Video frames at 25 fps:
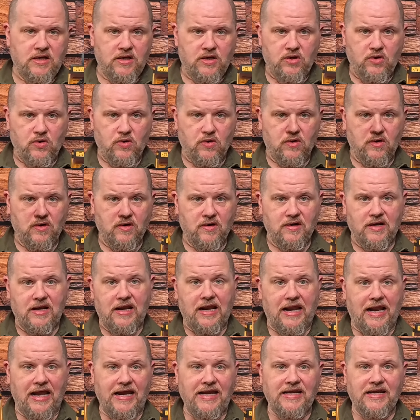Your
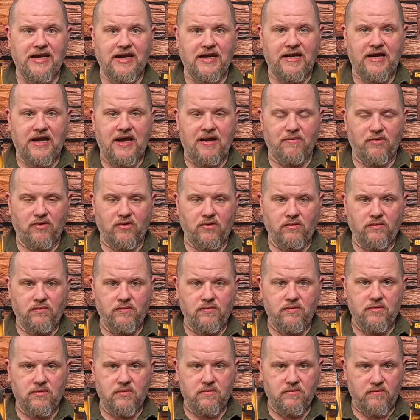lightning cable,
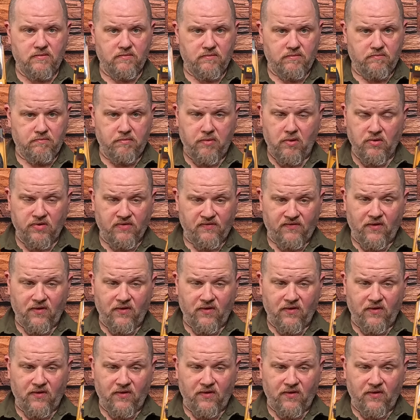both